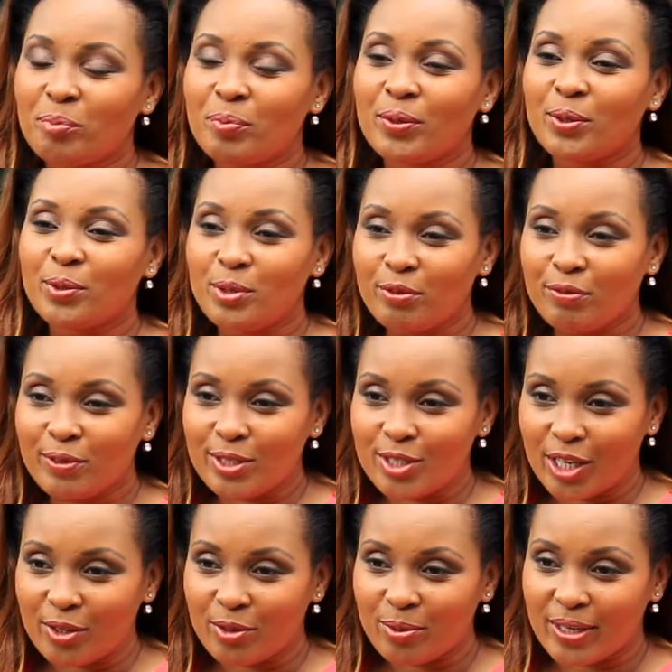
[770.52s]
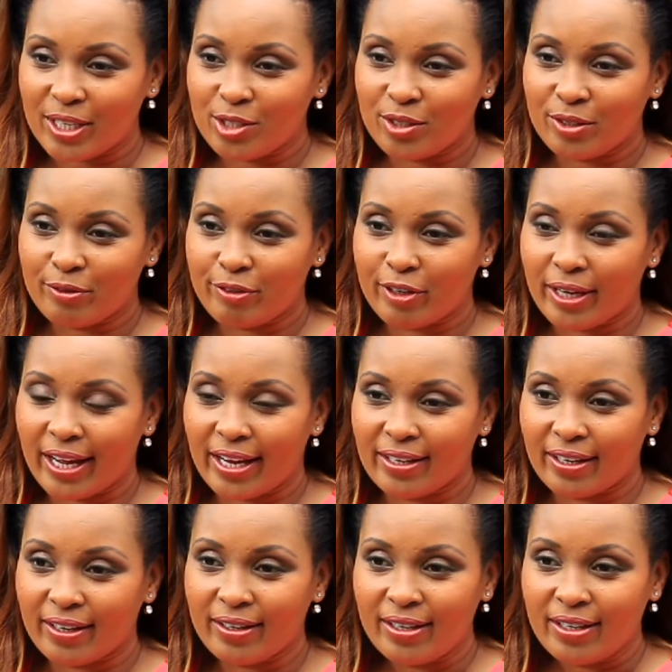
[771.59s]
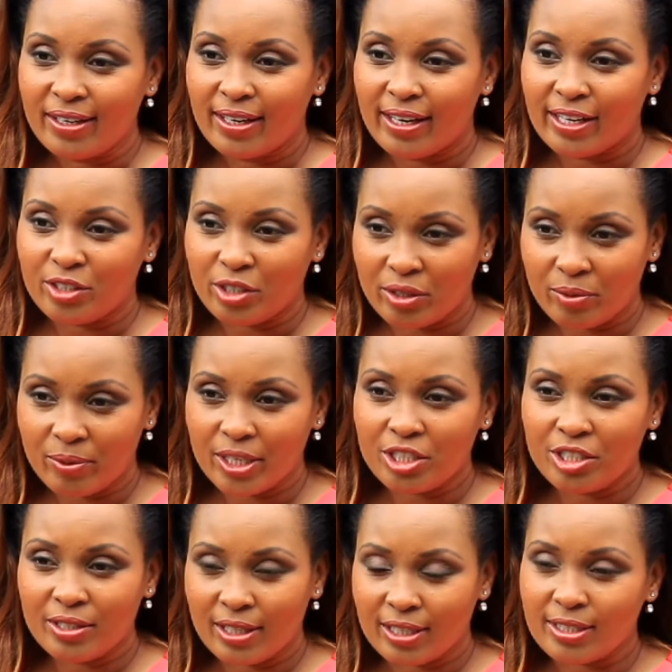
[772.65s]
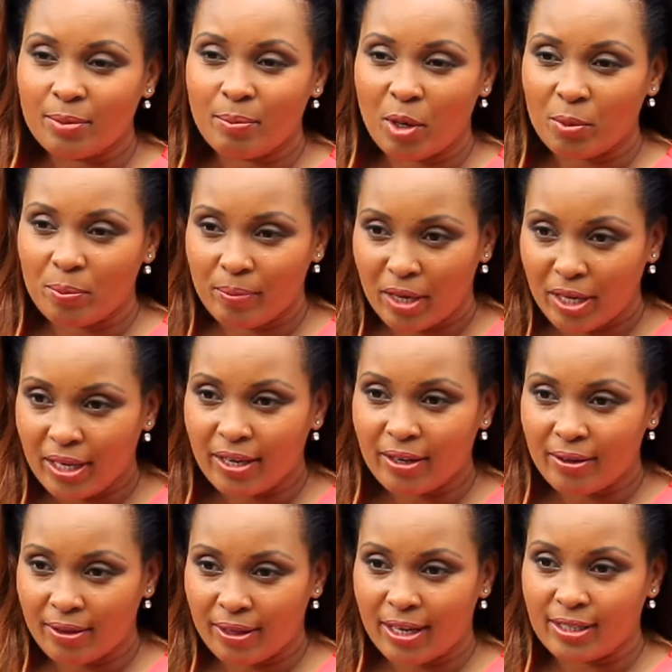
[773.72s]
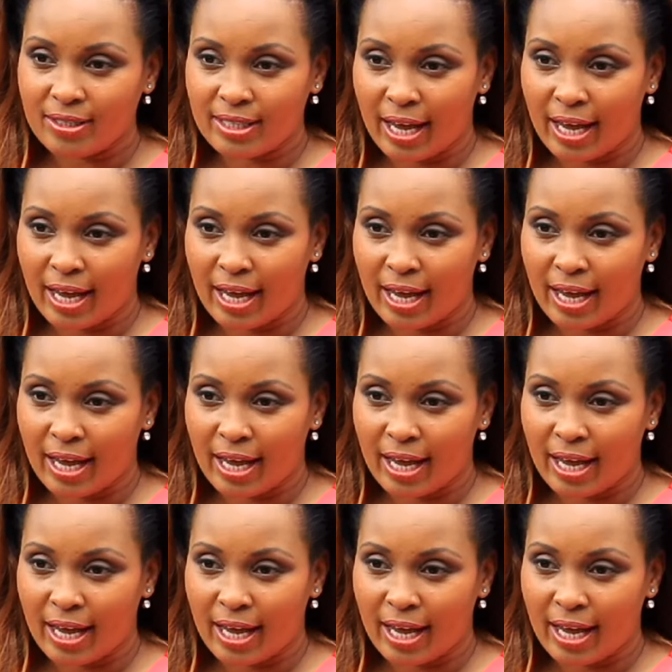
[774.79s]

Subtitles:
beautiful generation for Kenya, a generation that's about making things